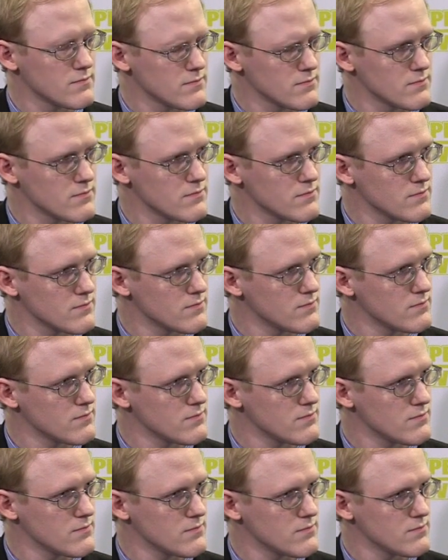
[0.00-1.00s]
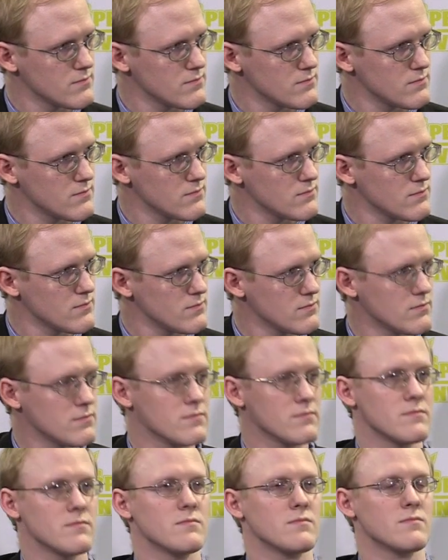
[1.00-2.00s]

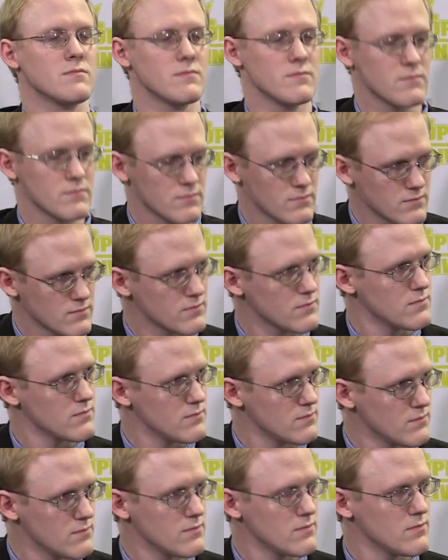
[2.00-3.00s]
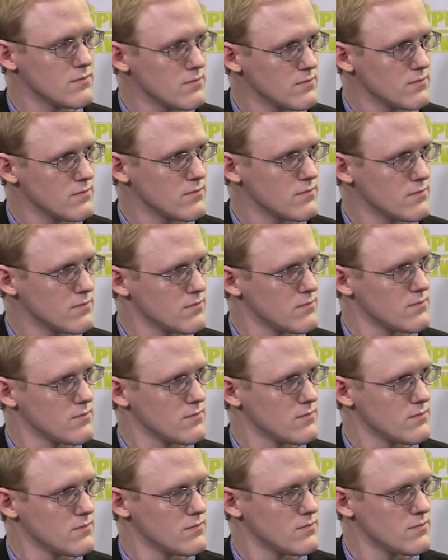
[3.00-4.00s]

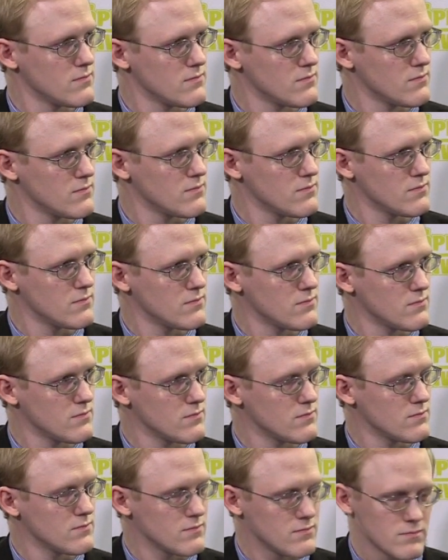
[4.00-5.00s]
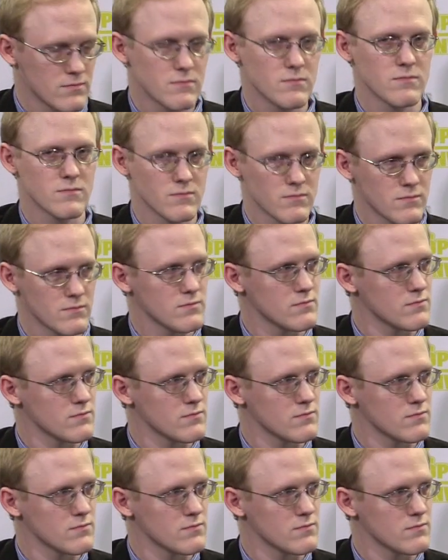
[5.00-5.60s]
[no speech]